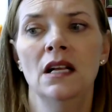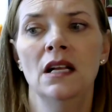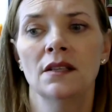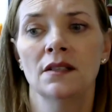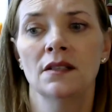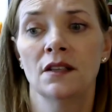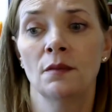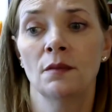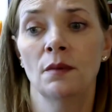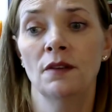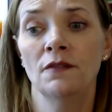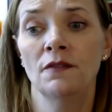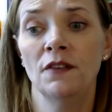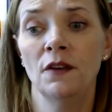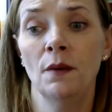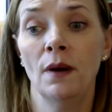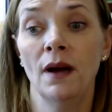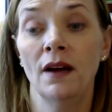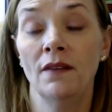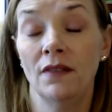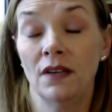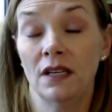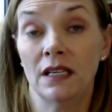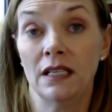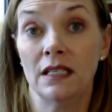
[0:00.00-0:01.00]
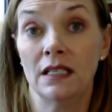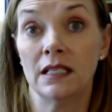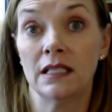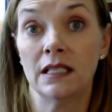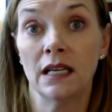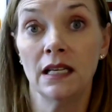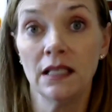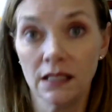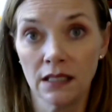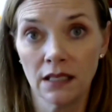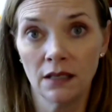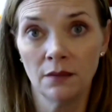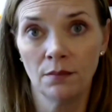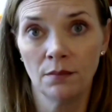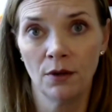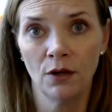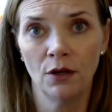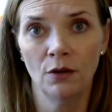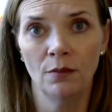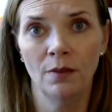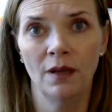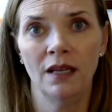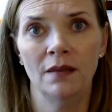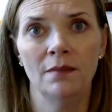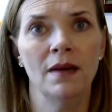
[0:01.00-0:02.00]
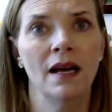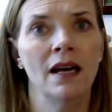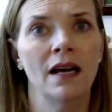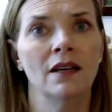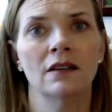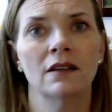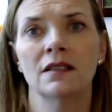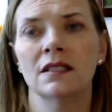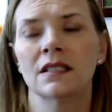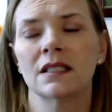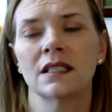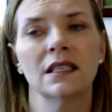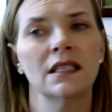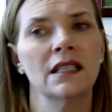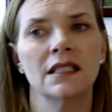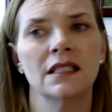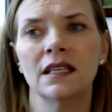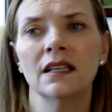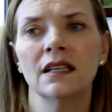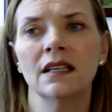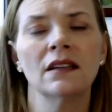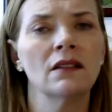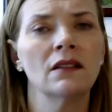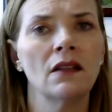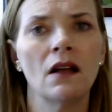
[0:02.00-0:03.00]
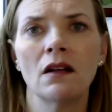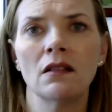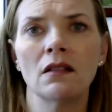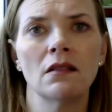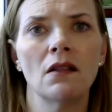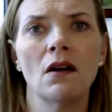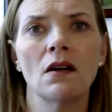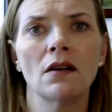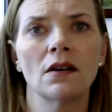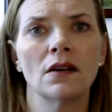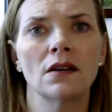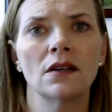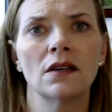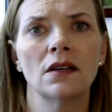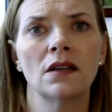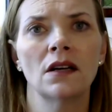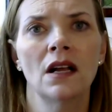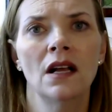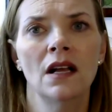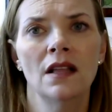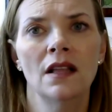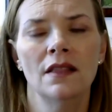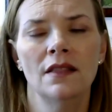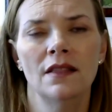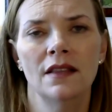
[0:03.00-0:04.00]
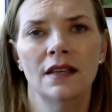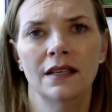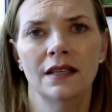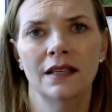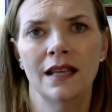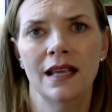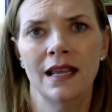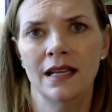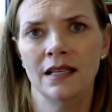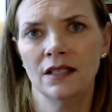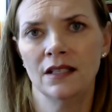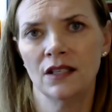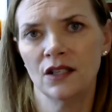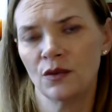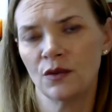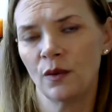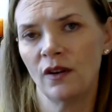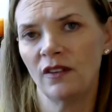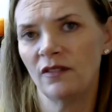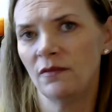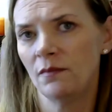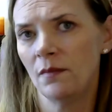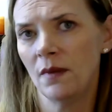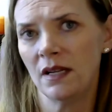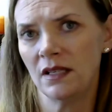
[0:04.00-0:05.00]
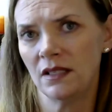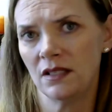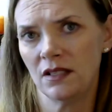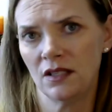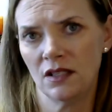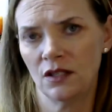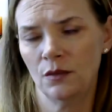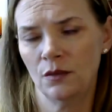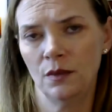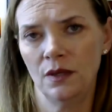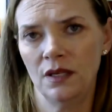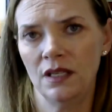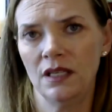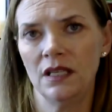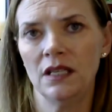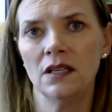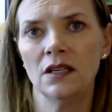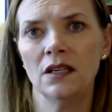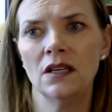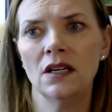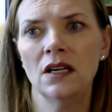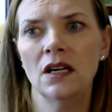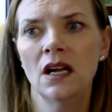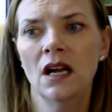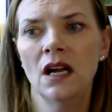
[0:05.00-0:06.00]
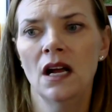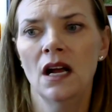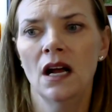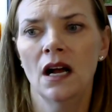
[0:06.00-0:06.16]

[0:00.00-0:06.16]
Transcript: So if you have a contested probate matter, it's going to take a lot longer than eight to 12 months to a year.